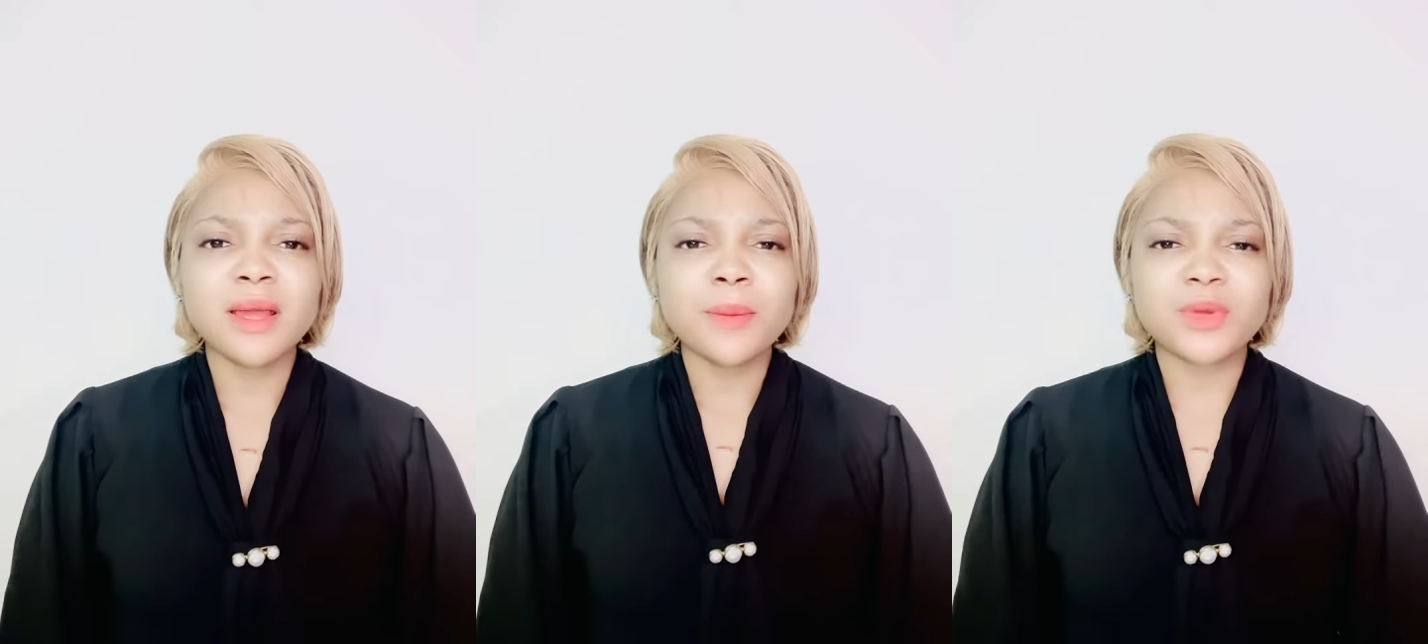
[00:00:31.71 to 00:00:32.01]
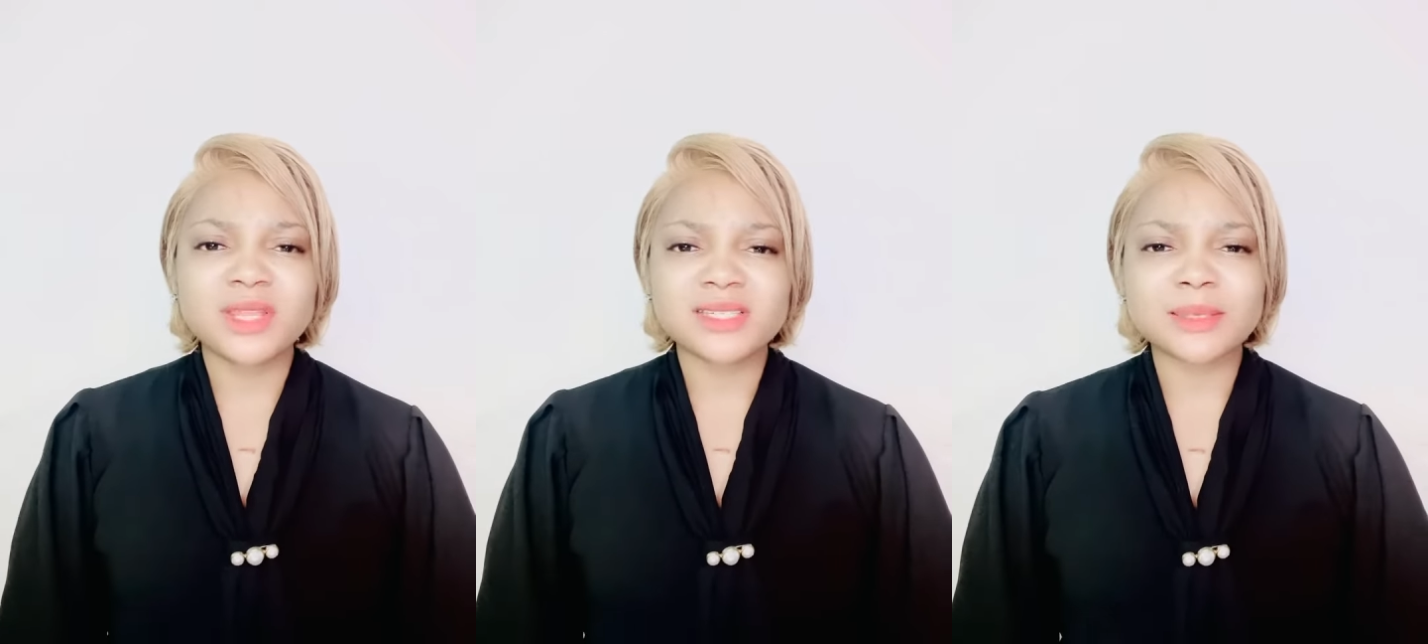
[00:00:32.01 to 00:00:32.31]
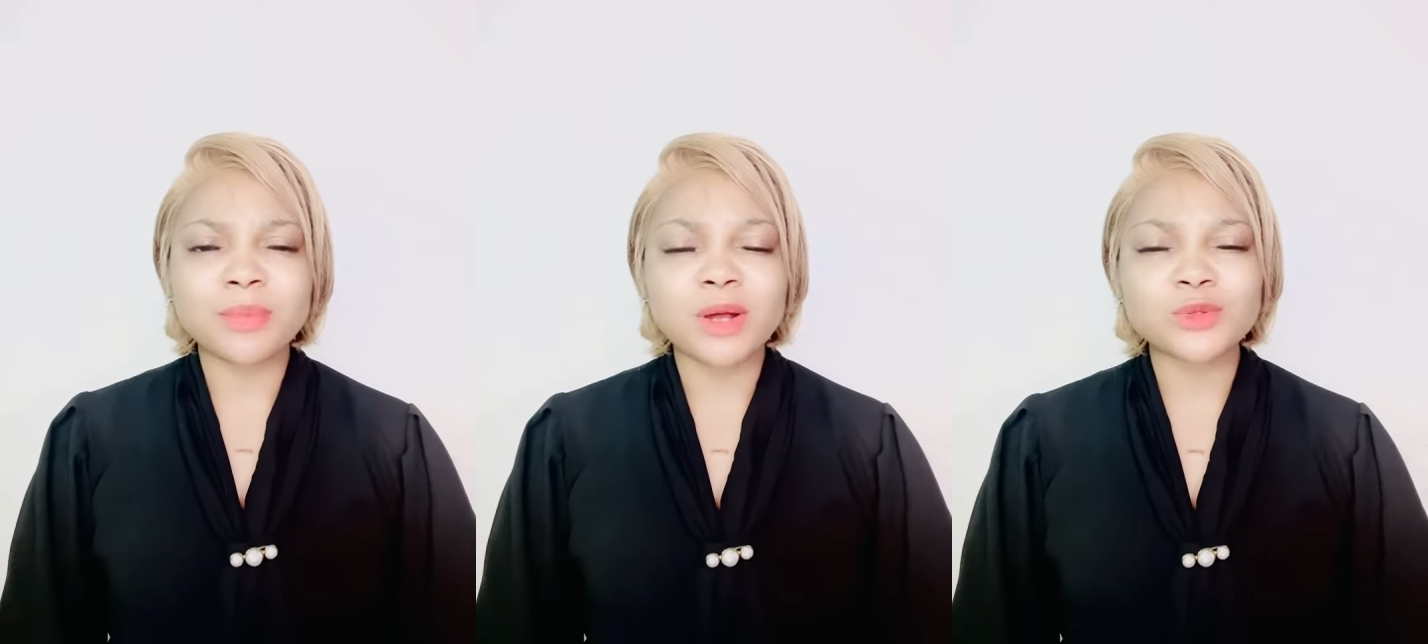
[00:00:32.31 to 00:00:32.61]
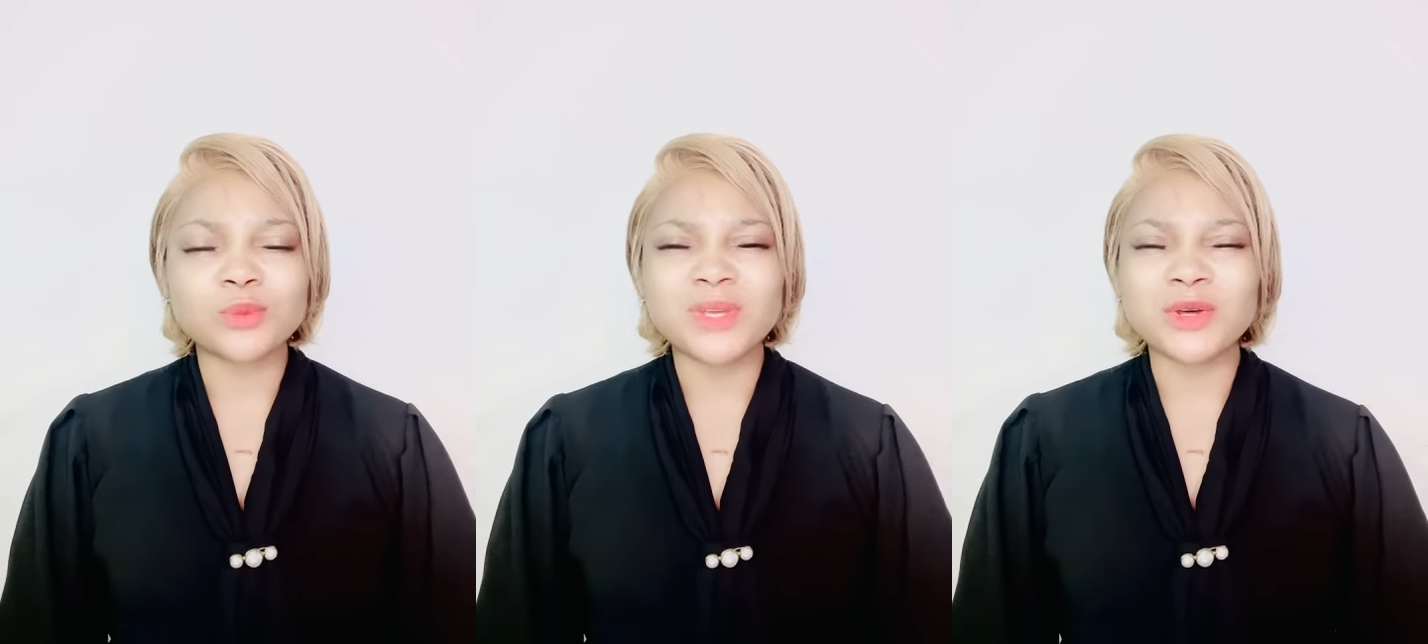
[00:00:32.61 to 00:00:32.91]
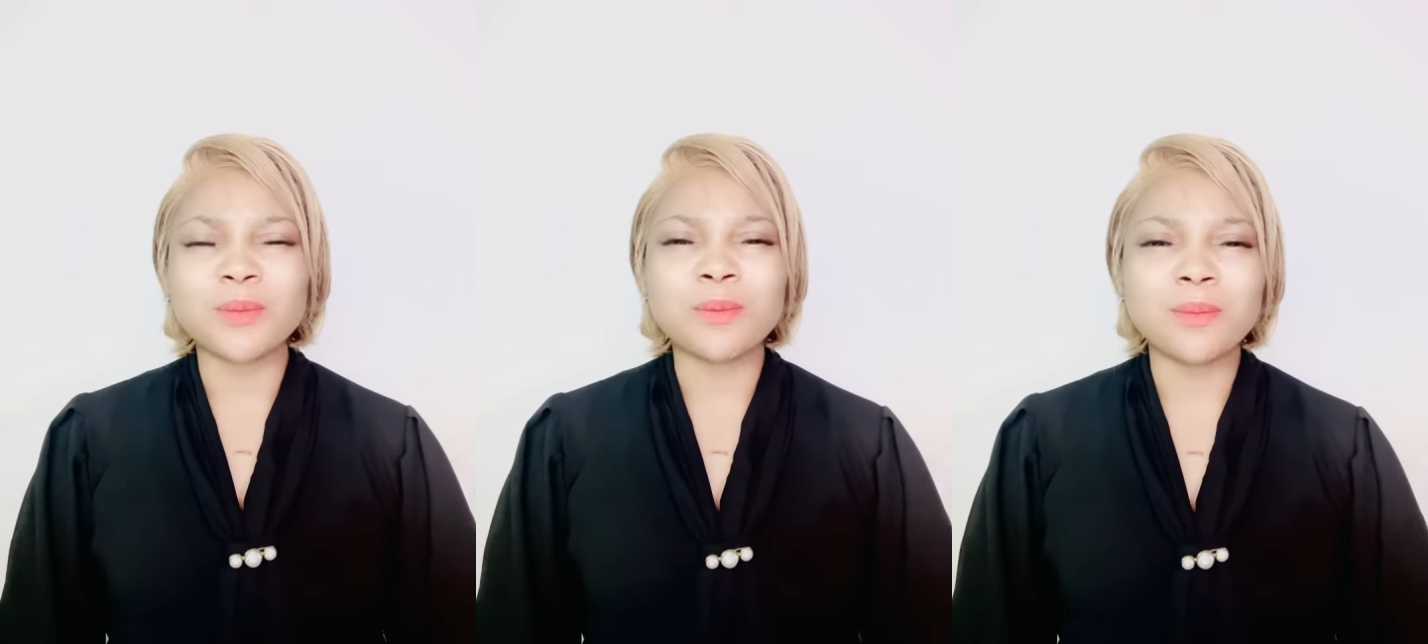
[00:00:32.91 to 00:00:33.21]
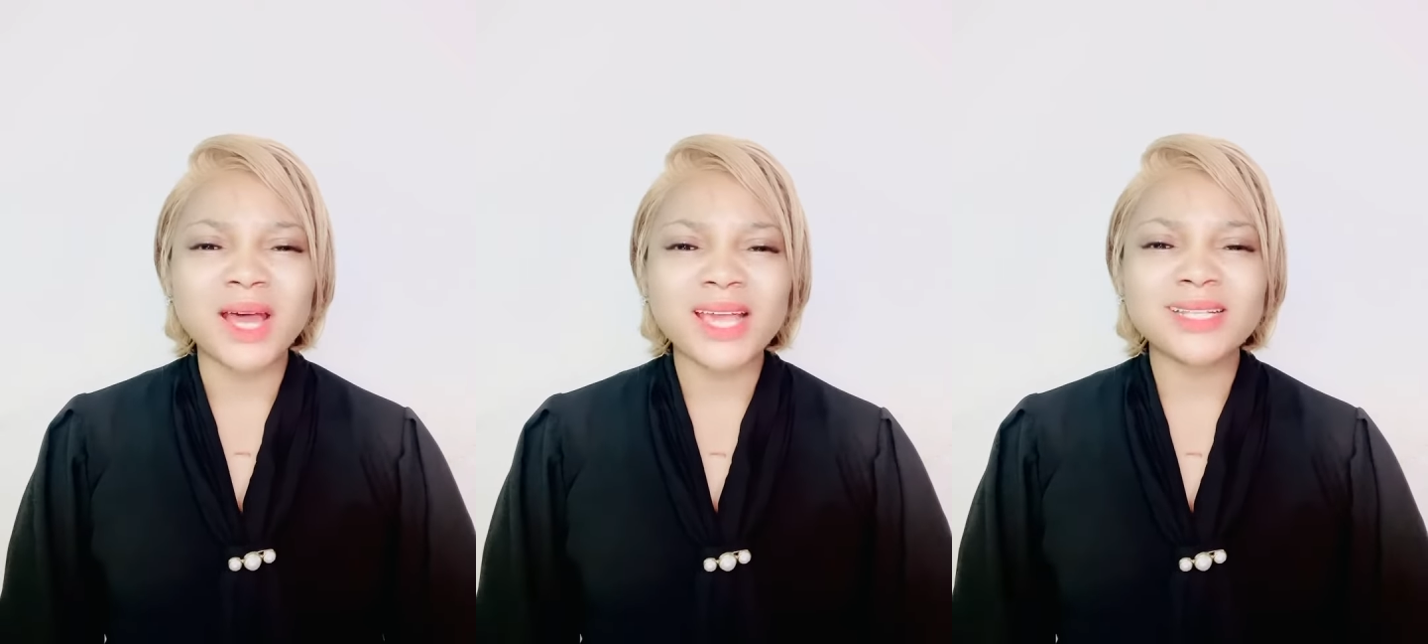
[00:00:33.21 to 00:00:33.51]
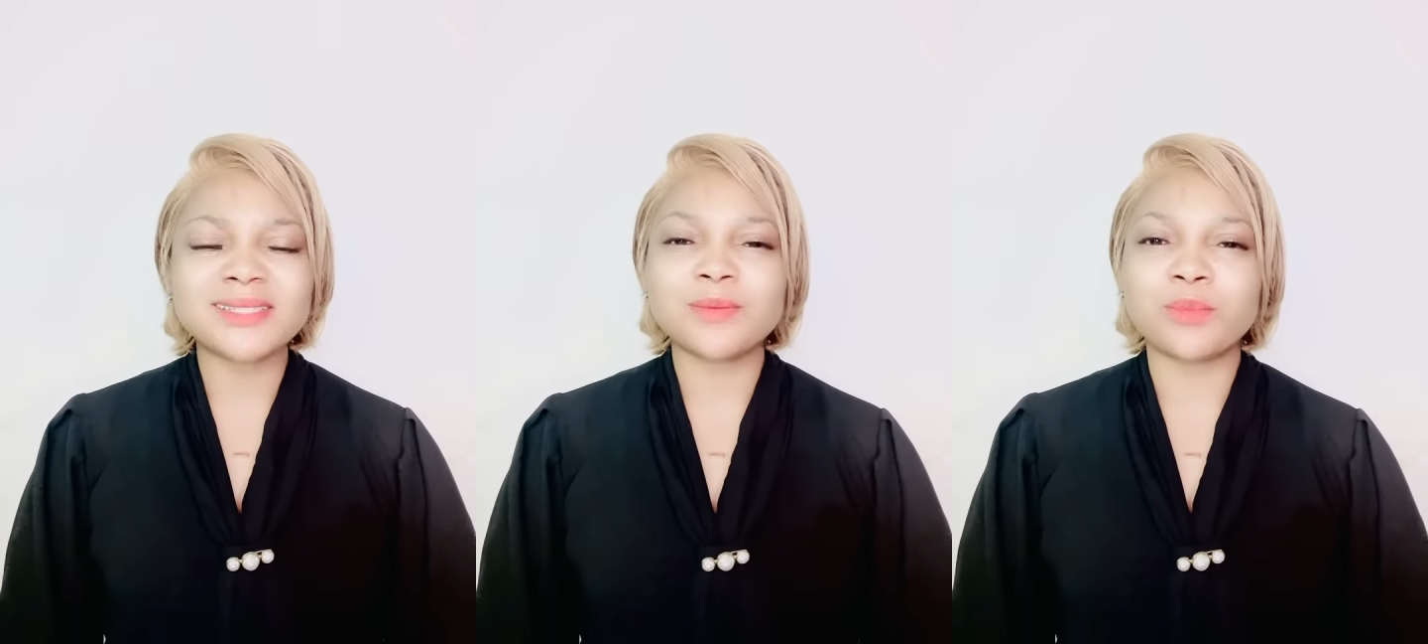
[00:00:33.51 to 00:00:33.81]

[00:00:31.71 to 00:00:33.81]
but there's about to be a mighty